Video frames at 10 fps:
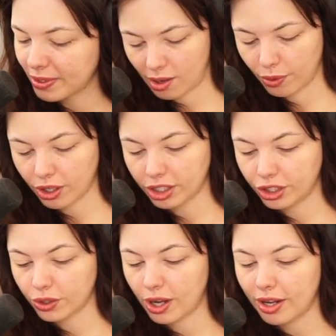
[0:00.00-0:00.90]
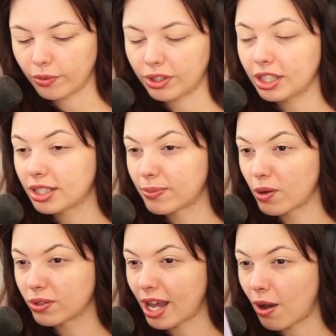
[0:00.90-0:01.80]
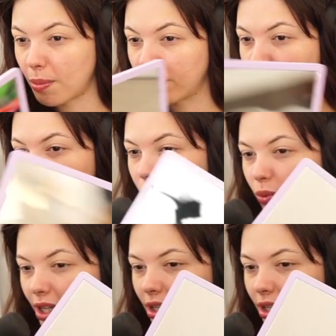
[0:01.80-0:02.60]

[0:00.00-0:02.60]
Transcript: We're gonna do a really smoked out purple wing